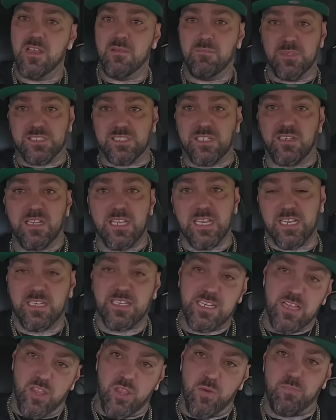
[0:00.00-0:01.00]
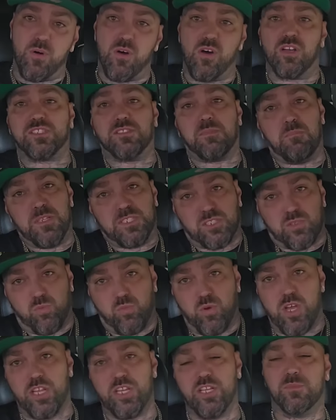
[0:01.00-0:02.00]
Mr. the other boss, Mr.
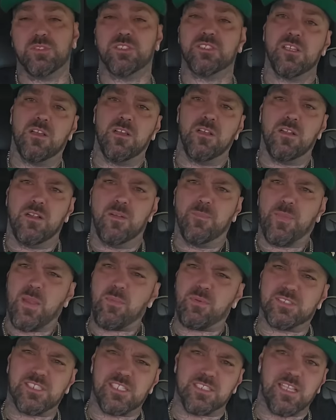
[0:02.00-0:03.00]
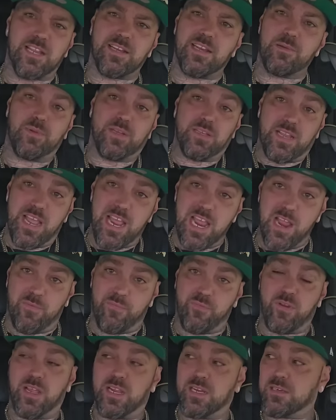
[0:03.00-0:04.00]
They would sit there and they would laugh
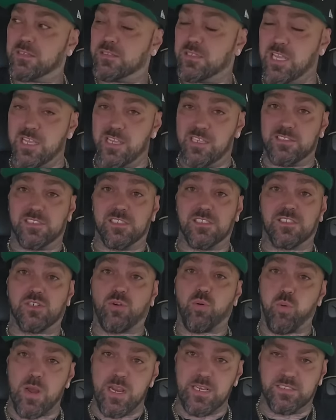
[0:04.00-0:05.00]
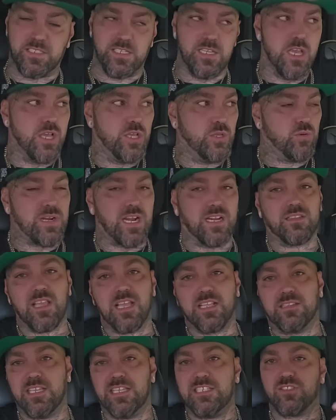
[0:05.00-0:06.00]
like, this is crazy. You got to
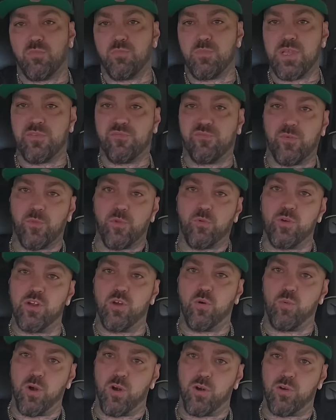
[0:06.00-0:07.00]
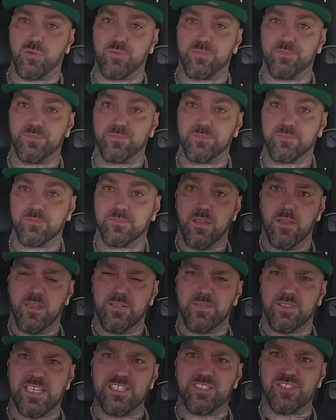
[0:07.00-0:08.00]
think these are men from the real world.
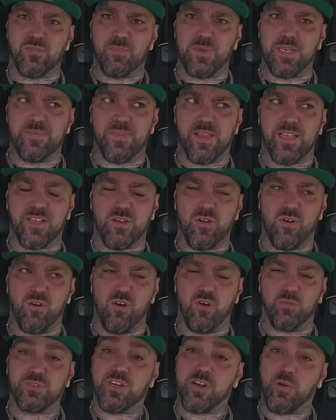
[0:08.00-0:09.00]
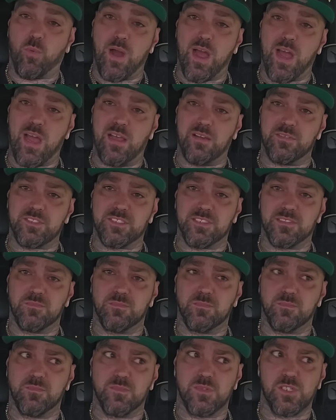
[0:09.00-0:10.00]
These are men that go home to their wives,
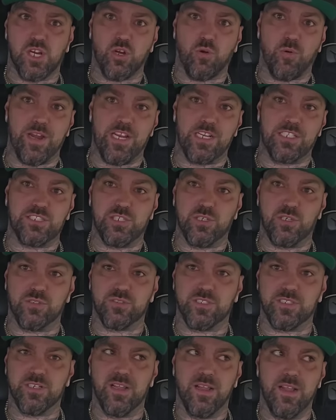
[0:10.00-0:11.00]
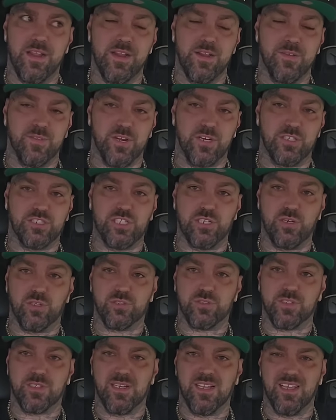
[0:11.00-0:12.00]
their grandchildren, their
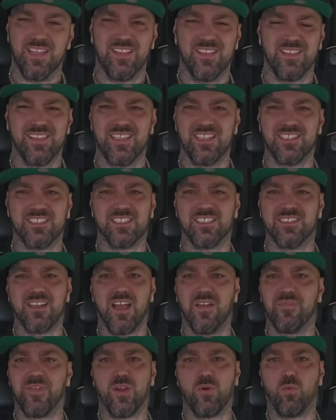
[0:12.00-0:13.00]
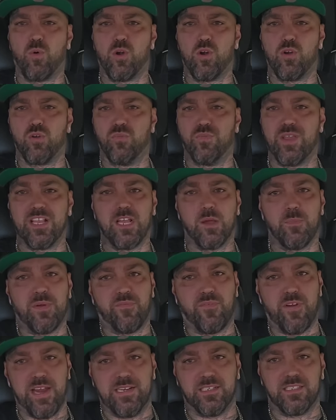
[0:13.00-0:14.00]
children. This is not their world. They come in
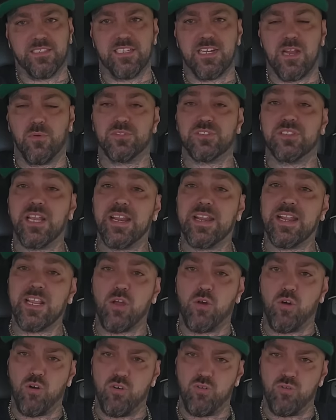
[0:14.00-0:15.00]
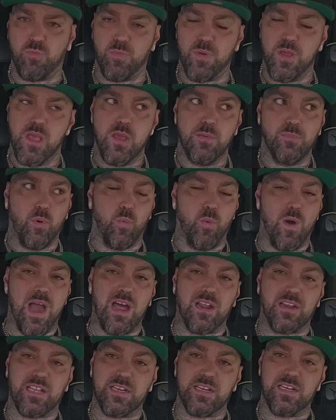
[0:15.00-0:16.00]
for eight to 10 hours a day and they go home. But
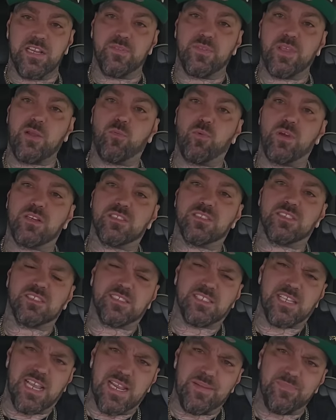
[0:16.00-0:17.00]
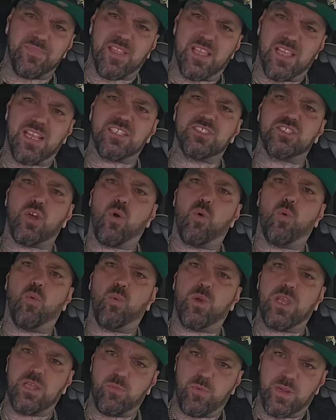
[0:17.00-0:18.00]
while in here, they witness the same things
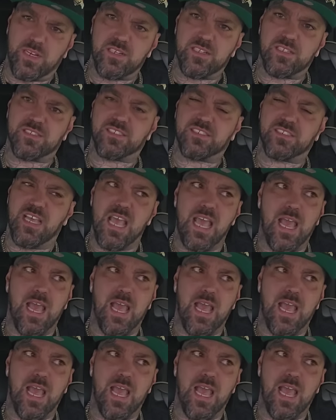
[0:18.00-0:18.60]
we witness.